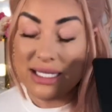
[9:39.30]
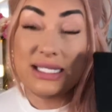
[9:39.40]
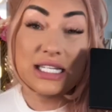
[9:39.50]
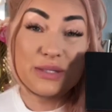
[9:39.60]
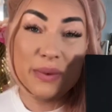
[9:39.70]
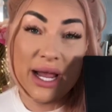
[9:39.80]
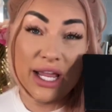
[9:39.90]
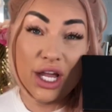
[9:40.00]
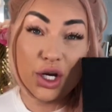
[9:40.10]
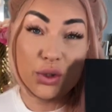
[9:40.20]
is
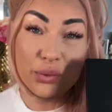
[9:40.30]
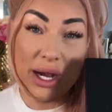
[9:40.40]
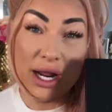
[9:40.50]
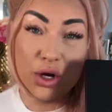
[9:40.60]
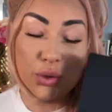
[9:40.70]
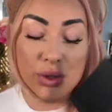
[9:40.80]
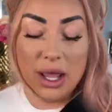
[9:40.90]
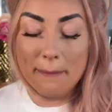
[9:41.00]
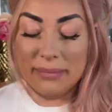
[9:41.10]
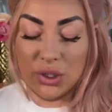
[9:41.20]
by Crown
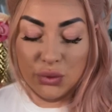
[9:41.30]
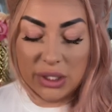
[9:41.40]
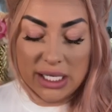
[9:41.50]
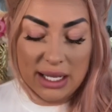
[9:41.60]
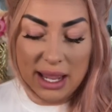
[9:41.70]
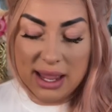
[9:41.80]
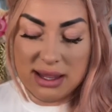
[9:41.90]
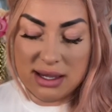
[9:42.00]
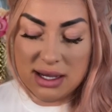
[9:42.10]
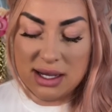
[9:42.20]
Beauty,
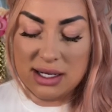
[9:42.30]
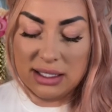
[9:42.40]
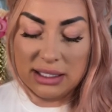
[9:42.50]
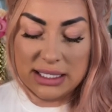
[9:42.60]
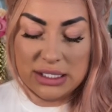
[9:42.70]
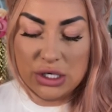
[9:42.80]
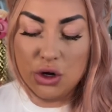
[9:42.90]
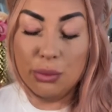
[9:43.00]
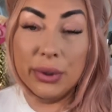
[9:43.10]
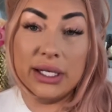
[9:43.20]
and let's
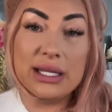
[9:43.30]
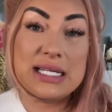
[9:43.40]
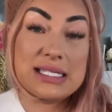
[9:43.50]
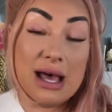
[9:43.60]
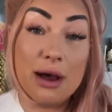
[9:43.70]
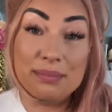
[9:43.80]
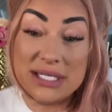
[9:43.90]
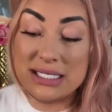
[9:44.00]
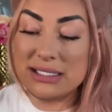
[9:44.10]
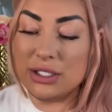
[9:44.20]
open this up
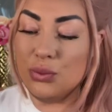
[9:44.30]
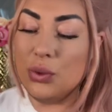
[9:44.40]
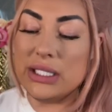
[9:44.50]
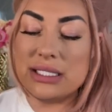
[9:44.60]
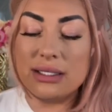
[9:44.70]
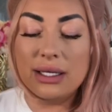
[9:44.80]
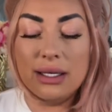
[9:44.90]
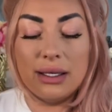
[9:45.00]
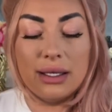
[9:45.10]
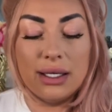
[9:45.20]
to see what
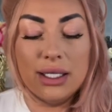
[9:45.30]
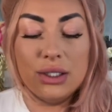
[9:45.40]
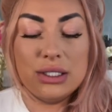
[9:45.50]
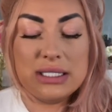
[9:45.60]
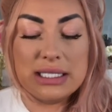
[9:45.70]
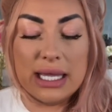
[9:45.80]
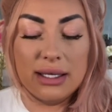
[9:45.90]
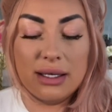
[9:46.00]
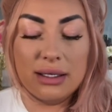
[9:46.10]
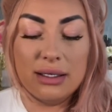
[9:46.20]
it looks
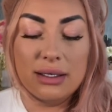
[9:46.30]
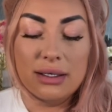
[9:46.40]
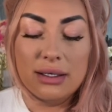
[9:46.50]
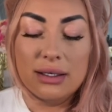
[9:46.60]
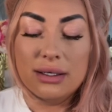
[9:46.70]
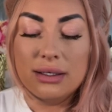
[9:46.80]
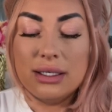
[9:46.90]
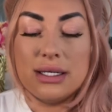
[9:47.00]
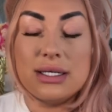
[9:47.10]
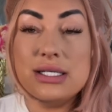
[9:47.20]
like.
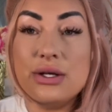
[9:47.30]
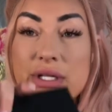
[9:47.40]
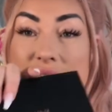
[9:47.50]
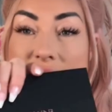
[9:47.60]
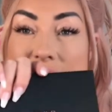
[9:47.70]
So this is